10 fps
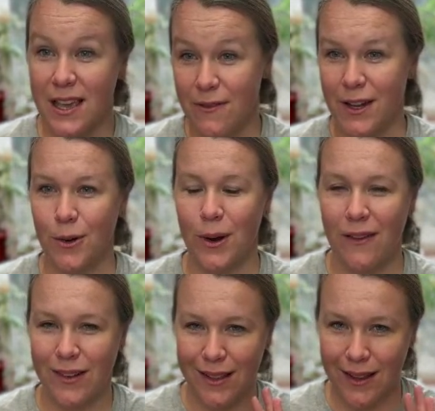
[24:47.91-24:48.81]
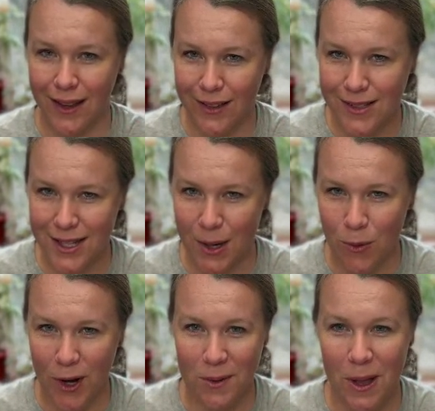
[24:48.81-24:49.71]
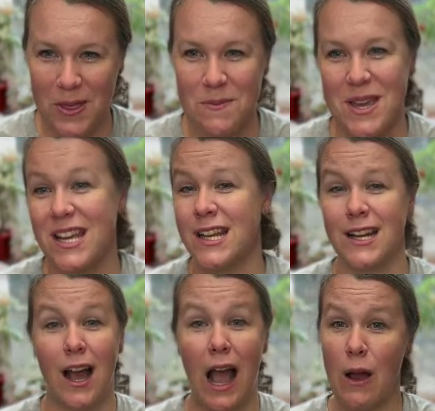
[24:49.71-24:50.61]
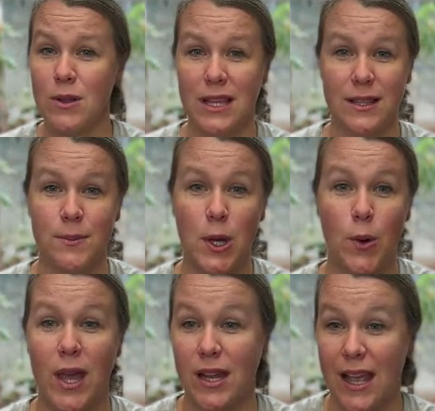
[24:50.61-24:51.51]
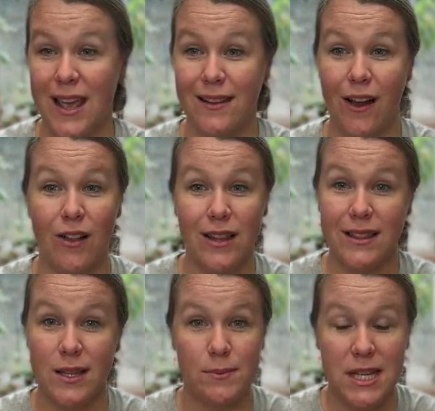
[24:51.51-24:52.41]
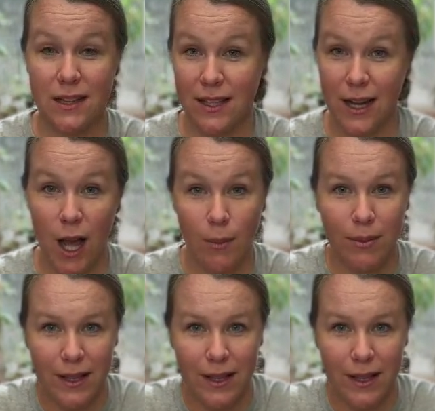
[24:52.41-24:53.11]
If I don't have anything else that I'm worried about them eating, I will let them go in and I'll let them till it up.